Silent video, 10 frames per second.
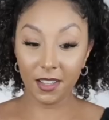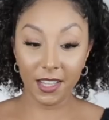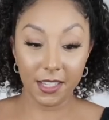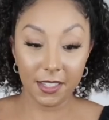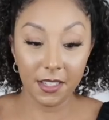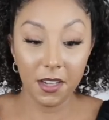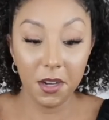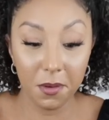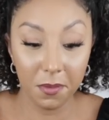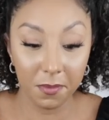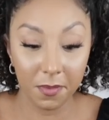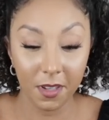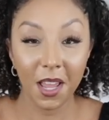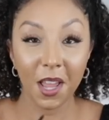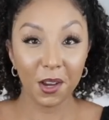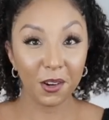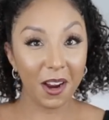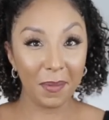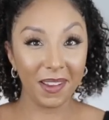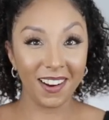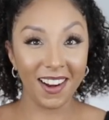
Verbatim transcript: Like so. Grabbing our